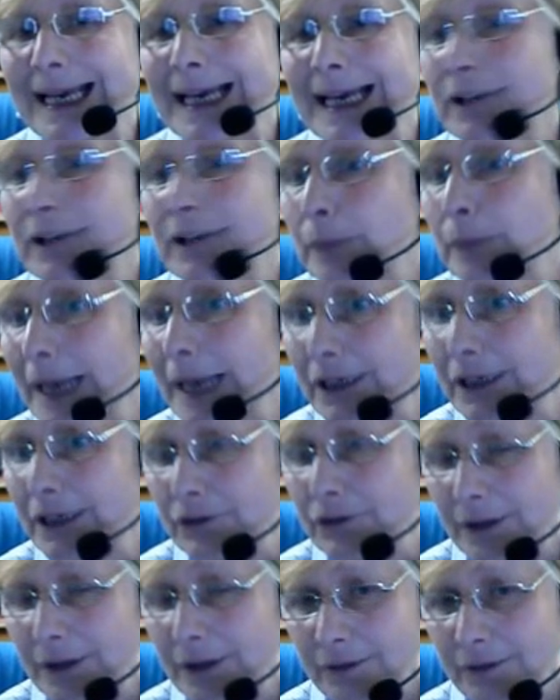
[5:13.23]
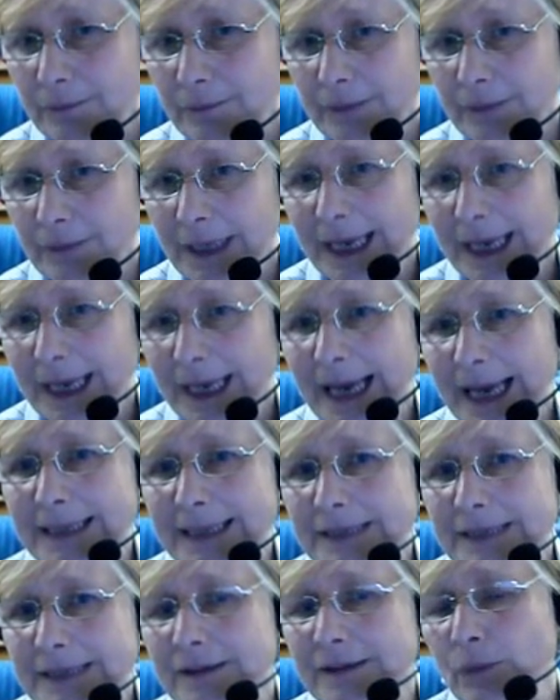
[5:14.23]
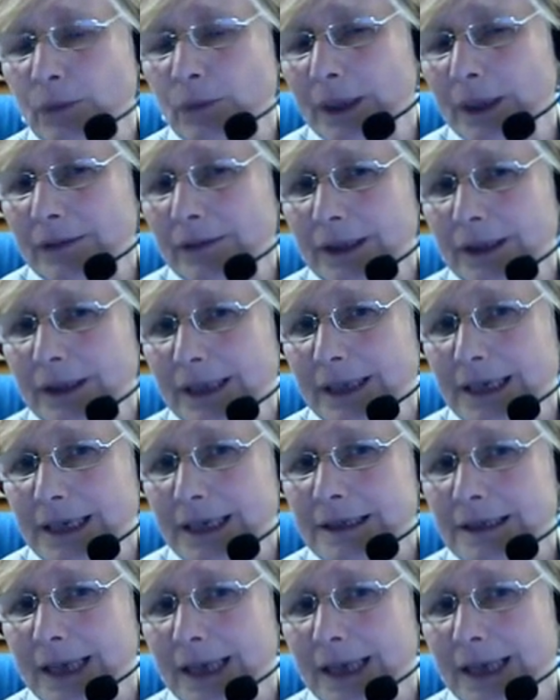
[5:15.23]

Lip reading: is plagiarism. And this is one of the things,